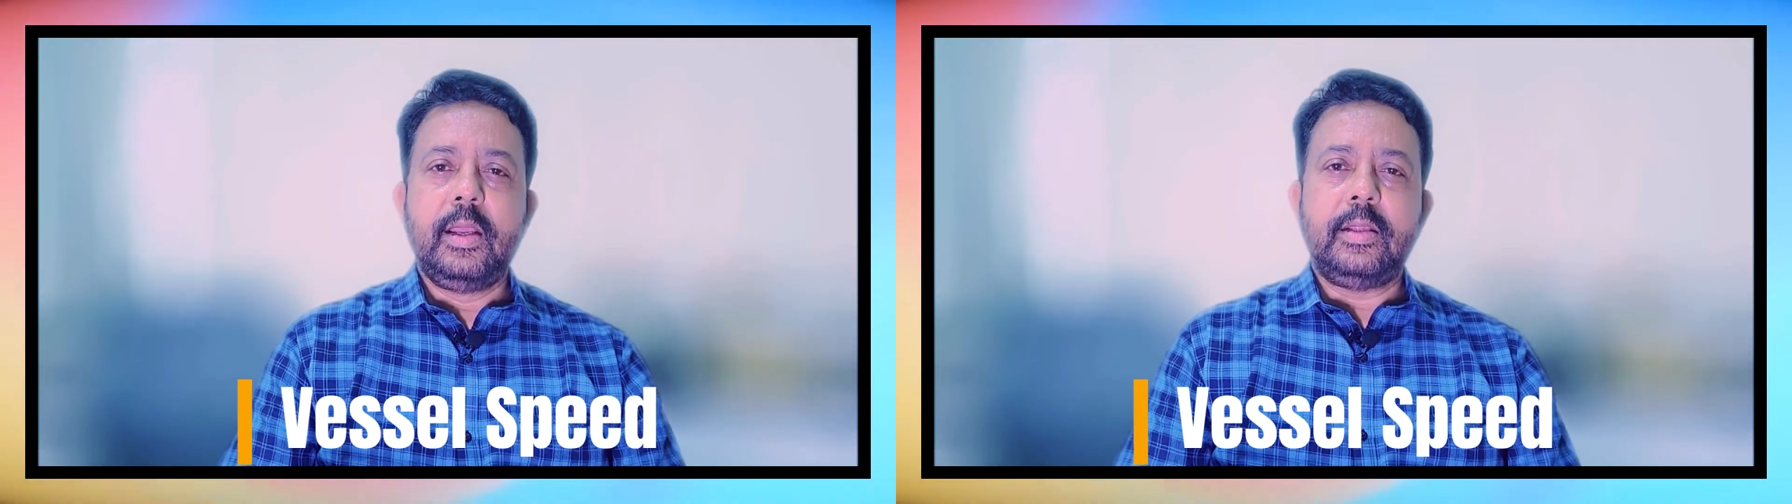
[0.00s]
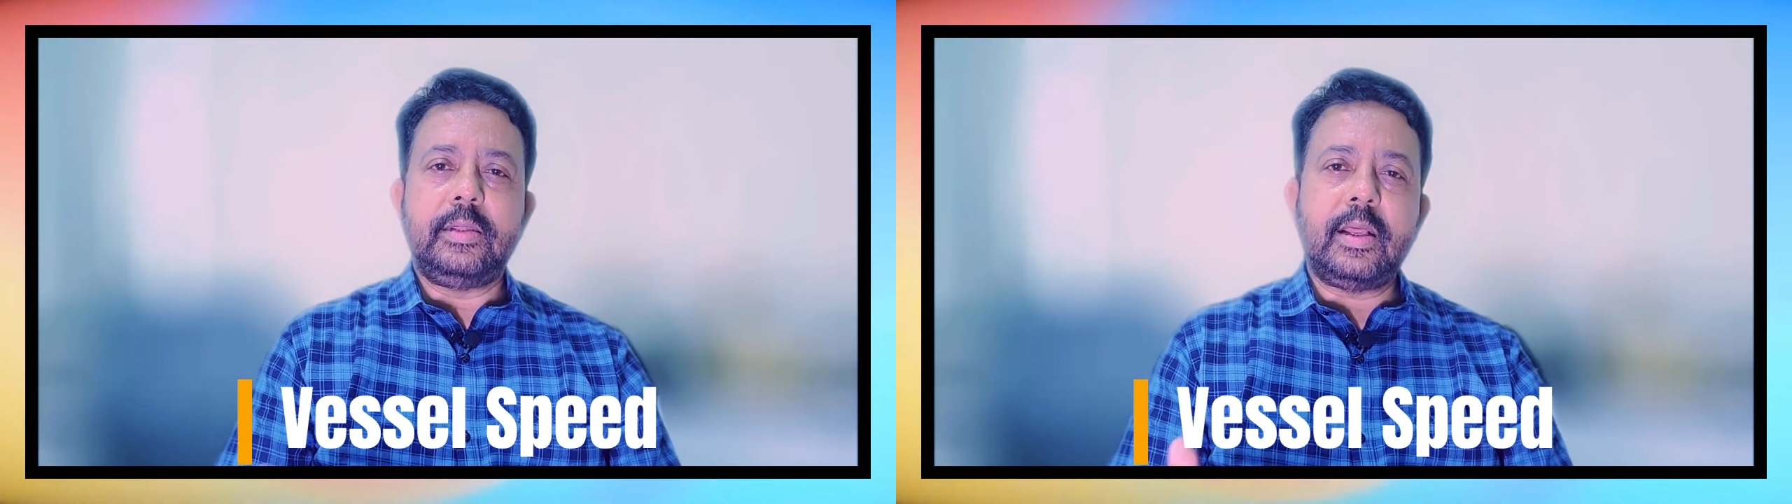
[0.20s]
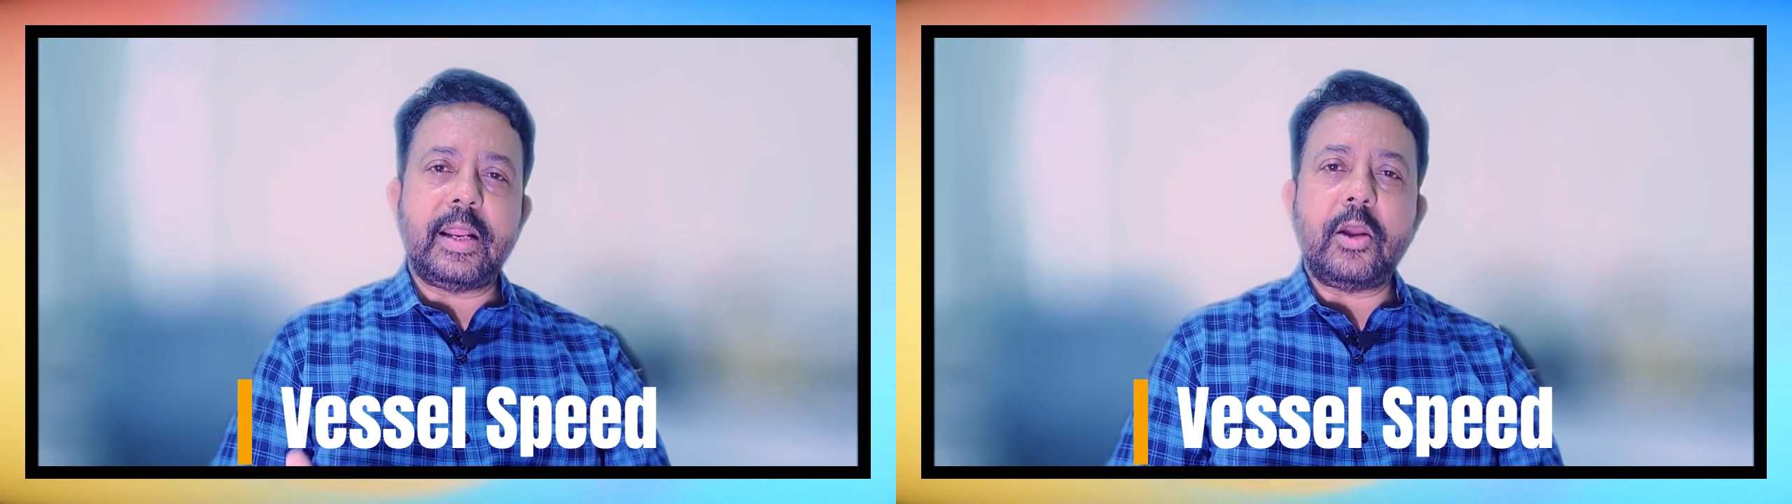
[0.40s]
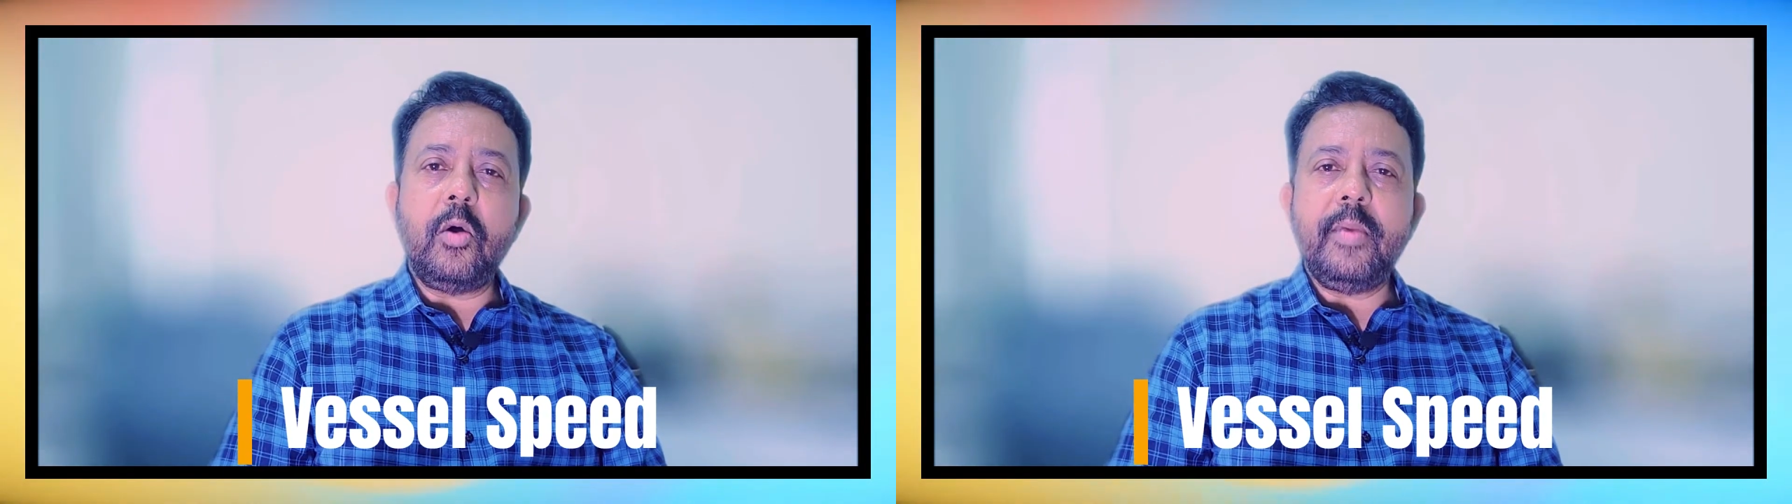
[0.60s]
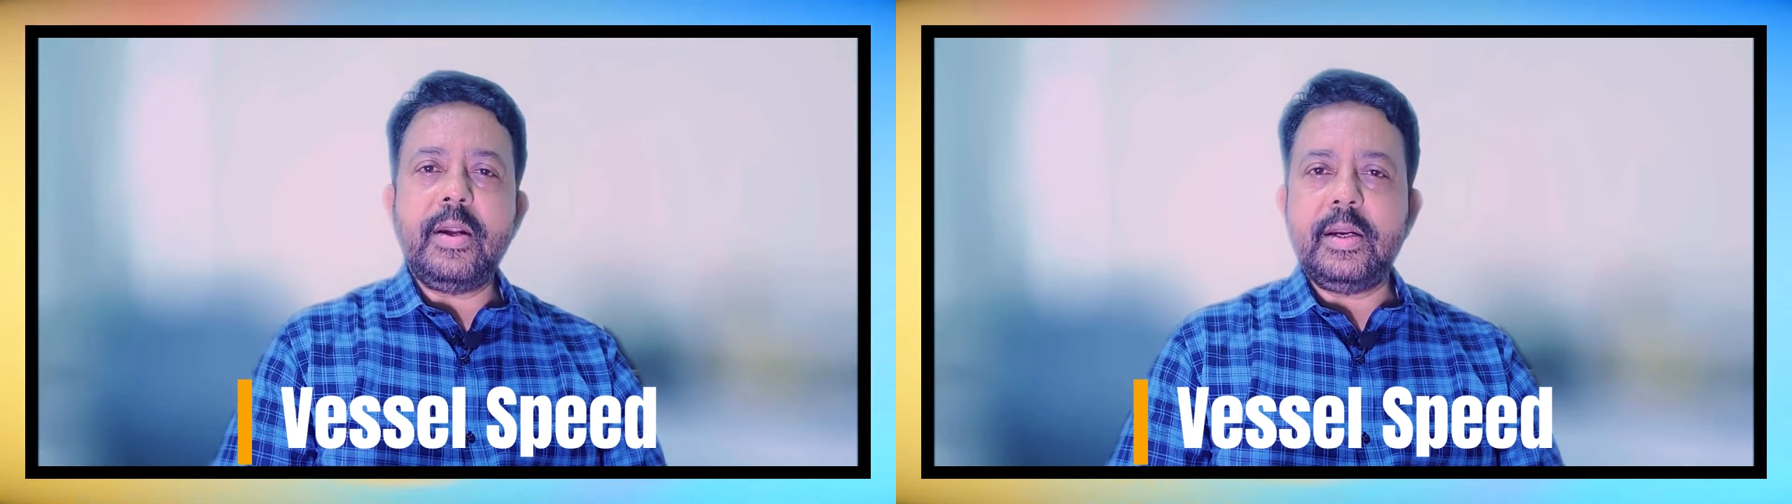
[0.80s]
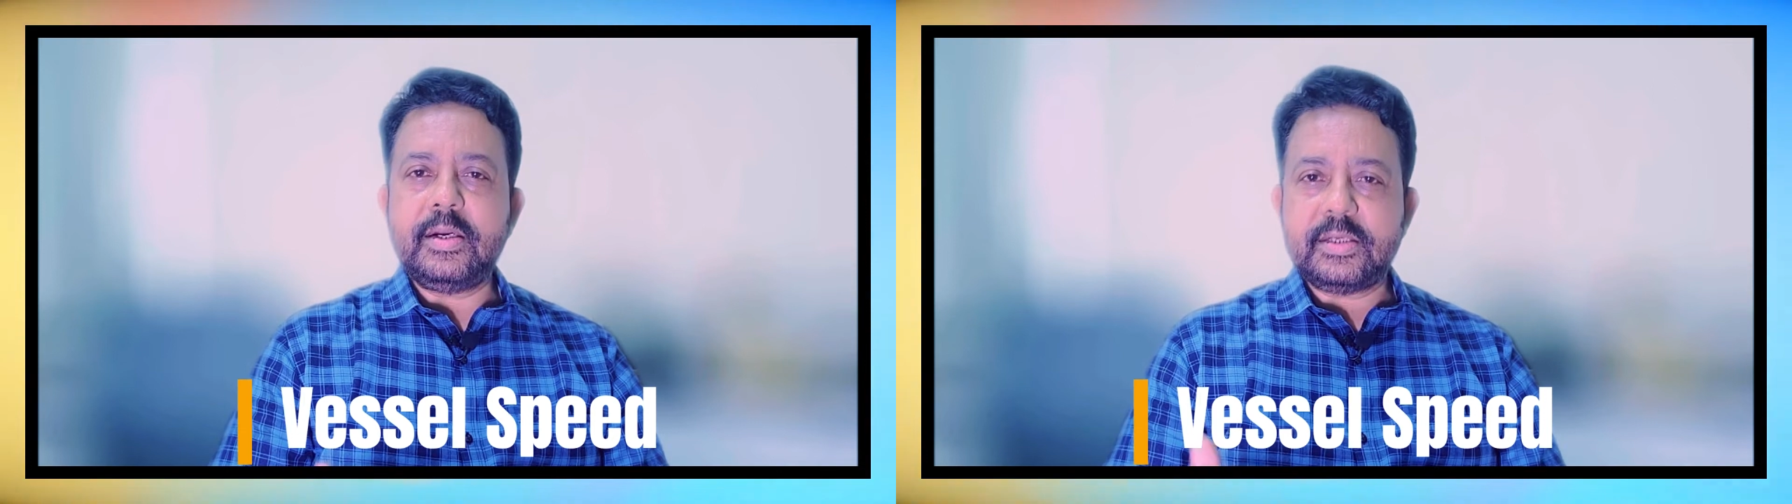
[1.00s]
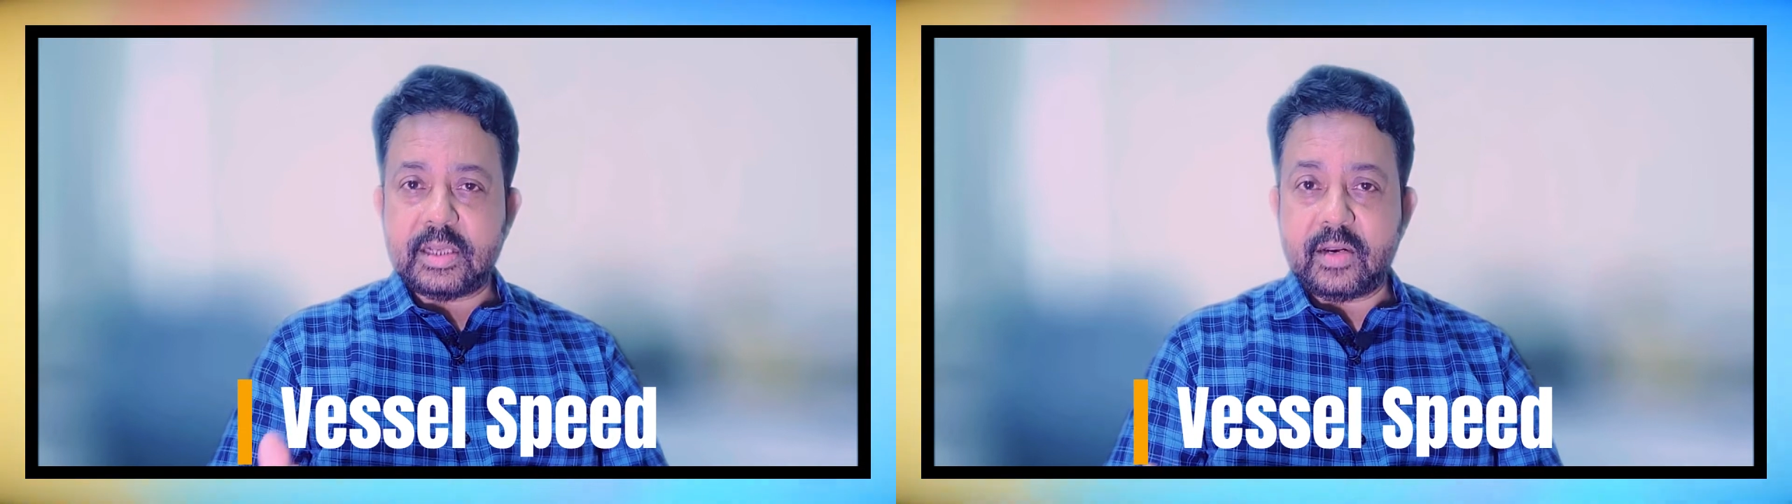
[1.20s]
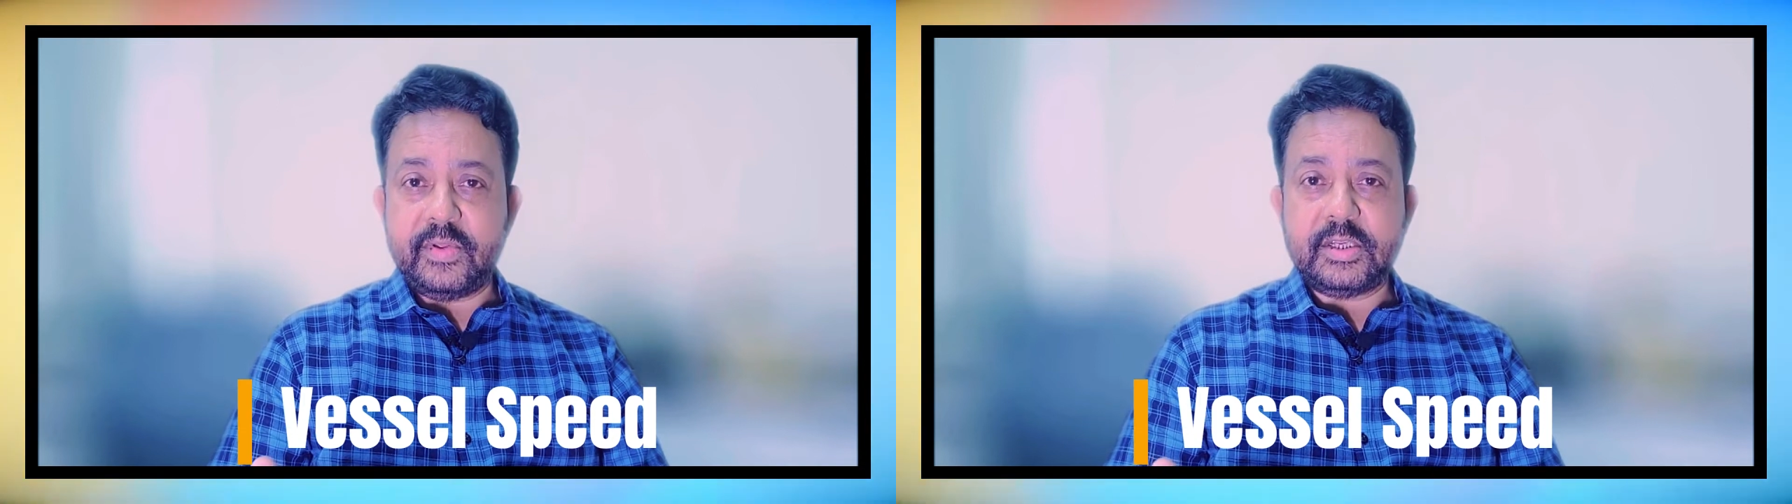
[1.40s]
The recommended
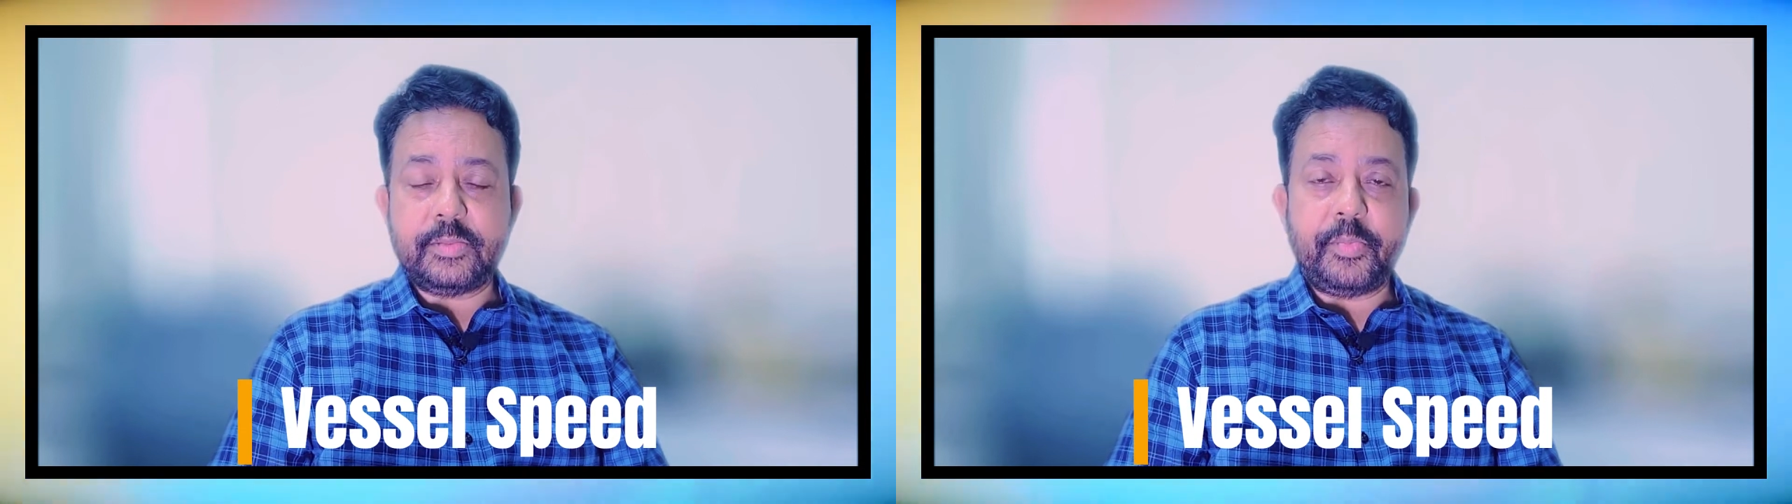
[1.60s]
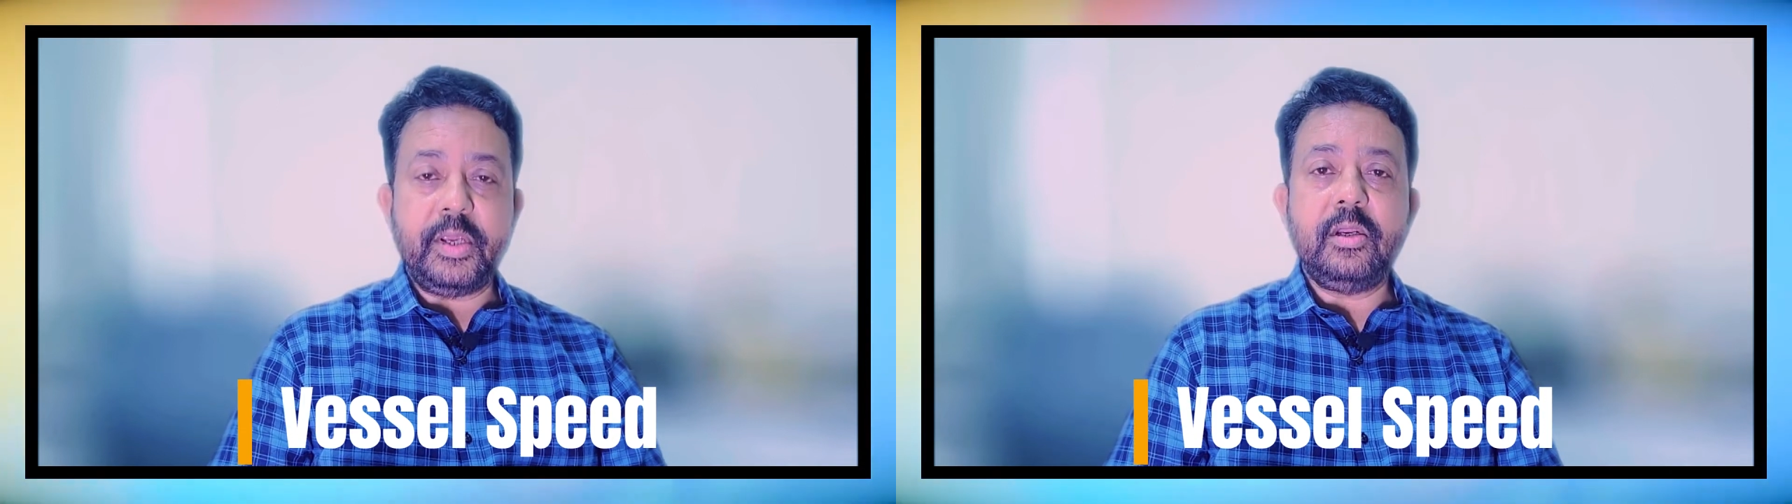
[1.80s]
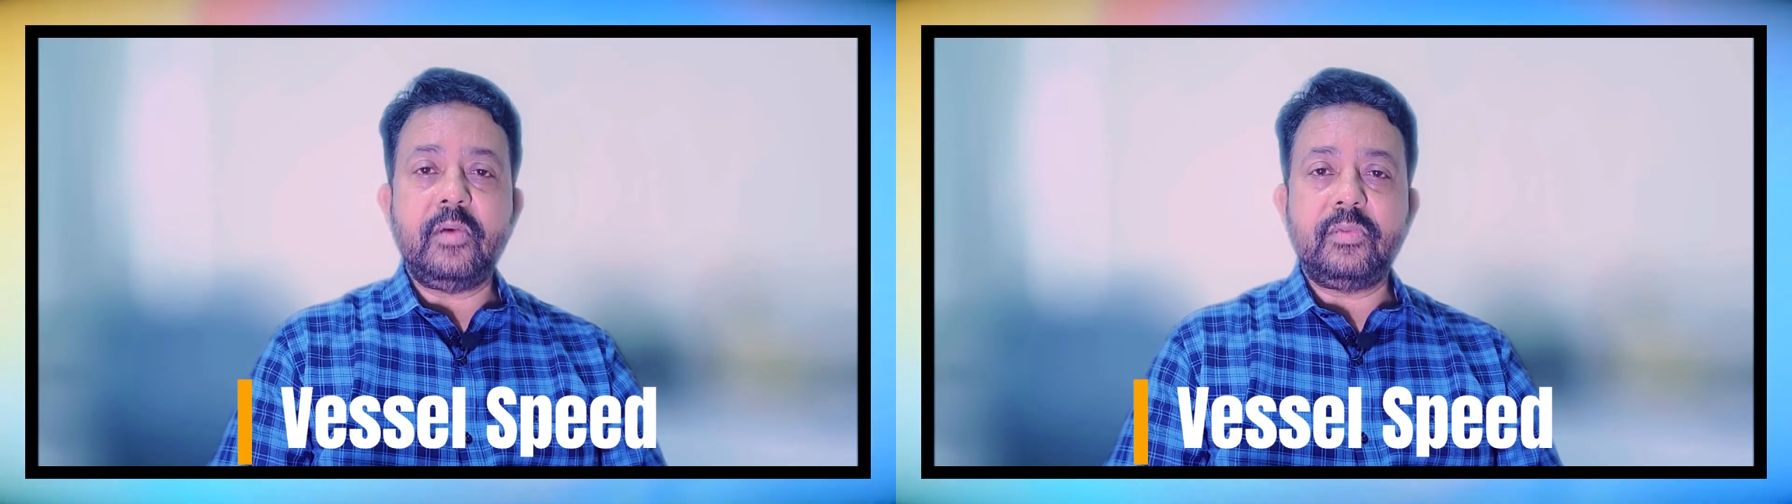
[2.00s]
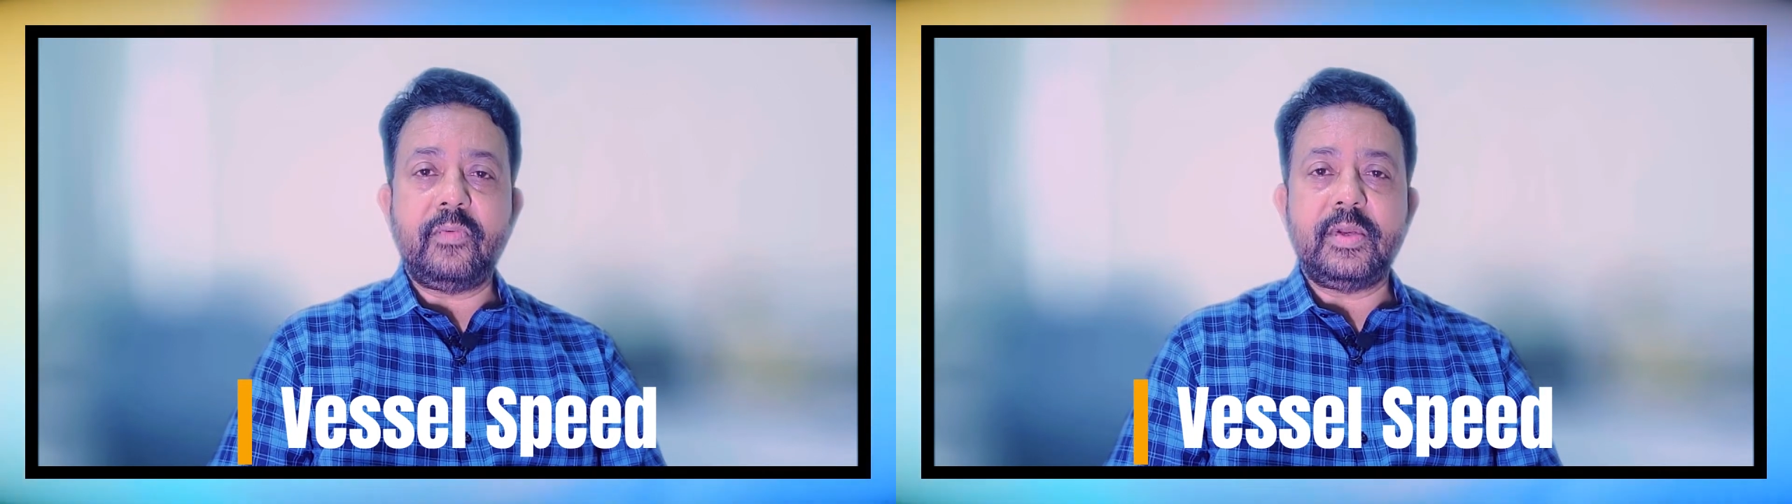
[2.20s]
survey speed of the